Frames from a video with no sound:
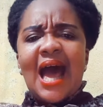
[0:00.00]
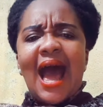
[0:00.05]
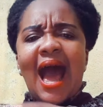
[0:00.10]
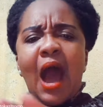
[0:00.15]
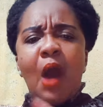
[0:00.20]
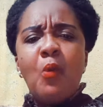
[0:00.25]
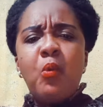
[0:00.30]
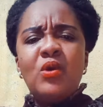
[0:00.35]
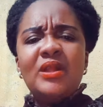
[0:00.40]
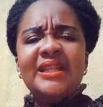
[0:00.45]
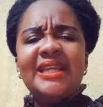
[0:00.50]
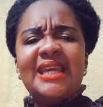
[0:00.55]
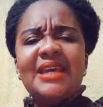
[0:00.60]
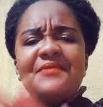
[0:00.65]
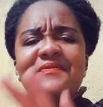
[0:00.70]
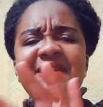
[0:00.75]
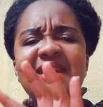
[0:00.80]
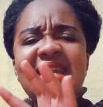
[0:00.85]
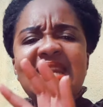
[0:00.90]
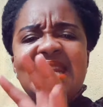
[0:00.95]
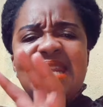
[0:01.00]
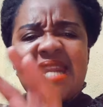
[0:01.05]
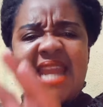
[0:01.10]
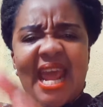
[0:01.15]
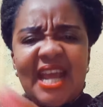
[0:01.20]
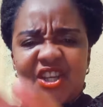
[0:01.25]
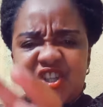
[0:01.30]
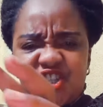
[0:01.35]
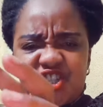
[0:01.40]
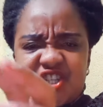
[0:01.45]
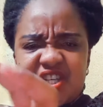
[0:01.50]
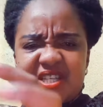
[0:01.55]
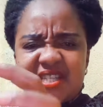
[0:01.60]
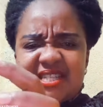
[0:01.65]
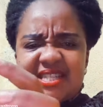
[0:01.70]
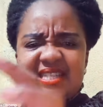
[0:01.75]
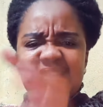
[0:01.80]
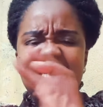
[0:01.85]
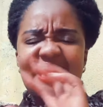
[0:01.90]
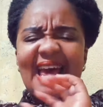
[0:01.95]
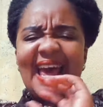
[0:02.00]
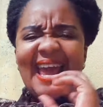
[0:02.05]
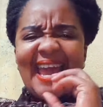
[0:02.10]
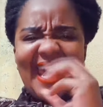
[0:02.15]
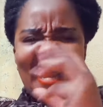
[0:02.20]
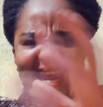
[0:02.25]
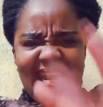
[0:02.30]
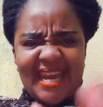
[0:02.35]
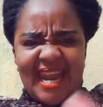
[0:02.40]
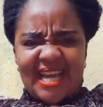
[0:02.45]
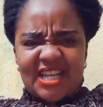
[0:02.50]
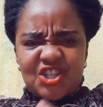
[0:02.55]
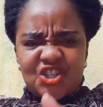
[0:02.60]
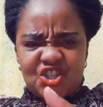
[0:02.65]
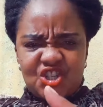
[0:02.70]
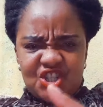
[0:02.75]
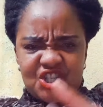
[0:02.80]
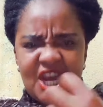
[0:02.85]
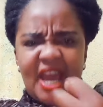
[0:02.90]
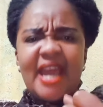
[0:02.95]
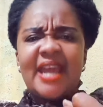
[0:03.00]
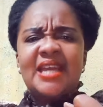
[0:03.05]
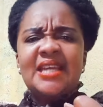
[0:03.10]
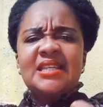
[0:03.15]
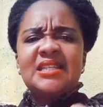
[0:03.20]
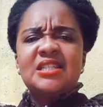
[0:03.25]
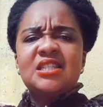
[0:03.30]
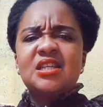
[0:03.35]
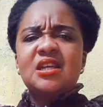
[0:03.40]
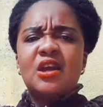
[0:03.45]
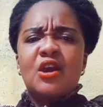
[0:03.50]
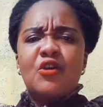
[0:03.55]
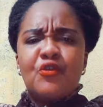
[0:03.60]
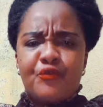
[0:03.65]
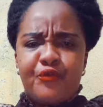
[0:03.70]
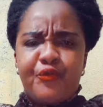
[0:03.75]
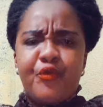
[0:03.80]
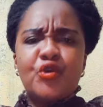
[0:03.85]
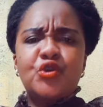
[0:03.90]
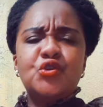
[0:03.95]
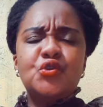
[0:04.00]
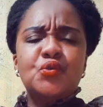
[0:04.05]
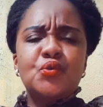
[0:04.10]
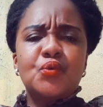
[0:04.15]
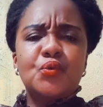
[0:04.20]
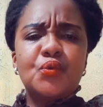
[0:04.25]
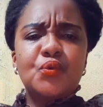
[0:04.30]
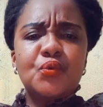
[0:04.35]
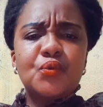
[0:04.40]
I will give nations in exchange for you.